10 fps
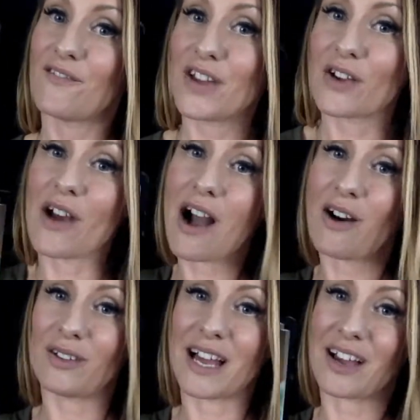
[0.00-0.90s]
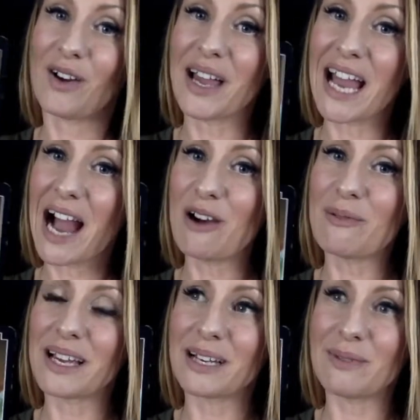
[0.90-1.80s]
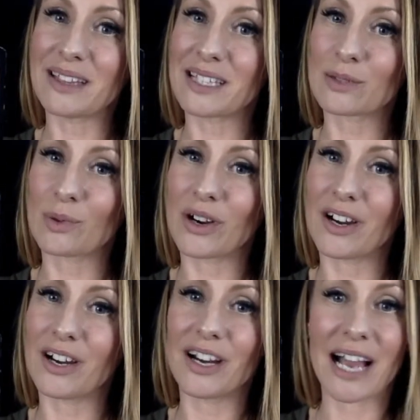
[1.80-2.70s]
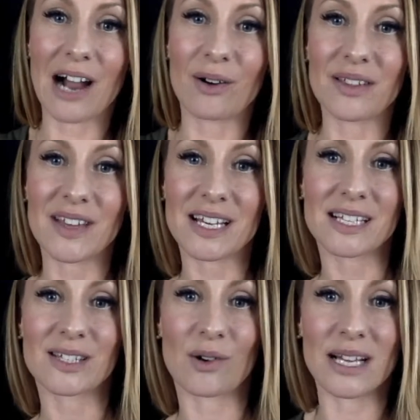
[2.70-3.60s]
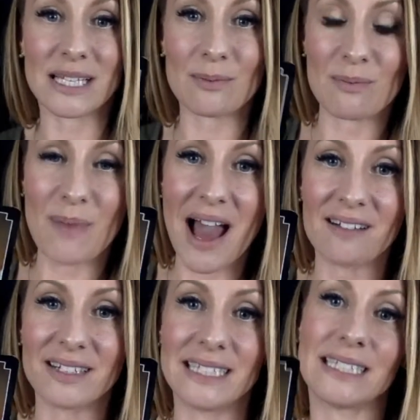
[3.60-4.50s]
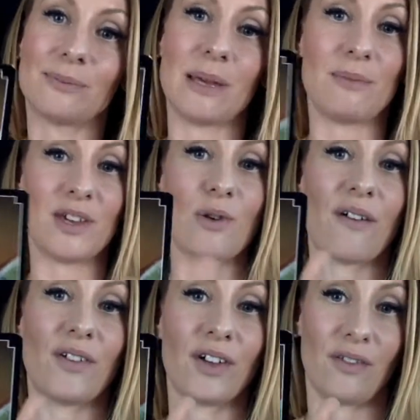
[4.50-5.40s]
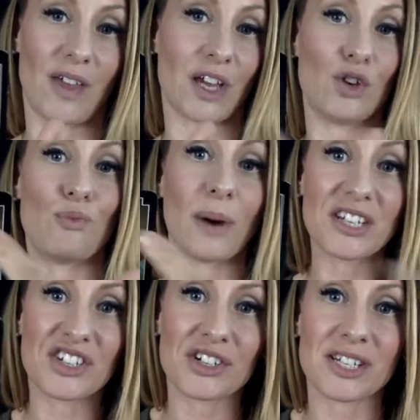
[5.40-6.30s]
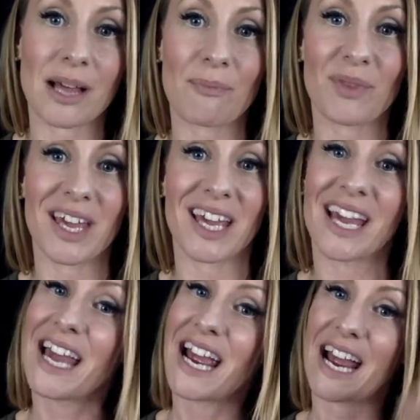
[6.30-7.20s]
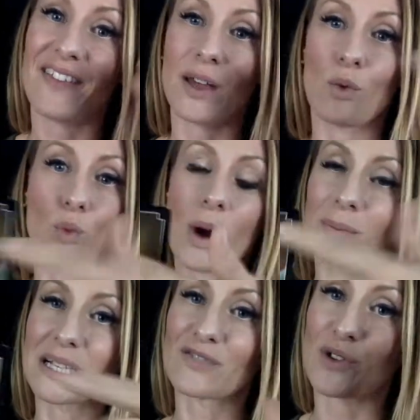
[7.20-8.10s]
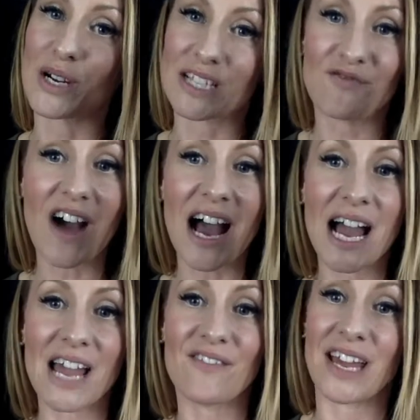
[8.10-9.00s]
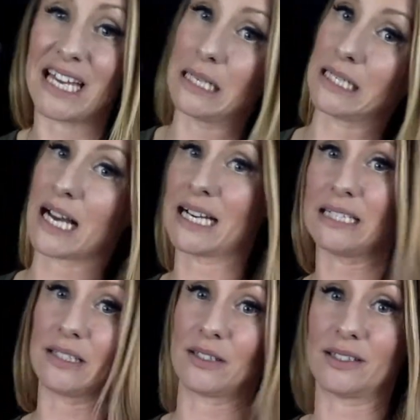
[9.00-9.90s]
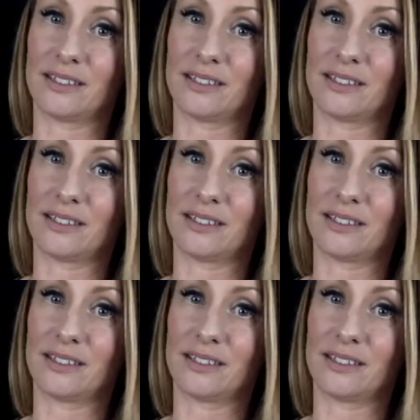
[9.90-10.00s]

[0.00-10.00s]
figure out, like, okay, how am I going to make this work? How are things going to be balanced? Maybe you have, a new budget or something, and then 1 + 4 is 5, and it kind of just,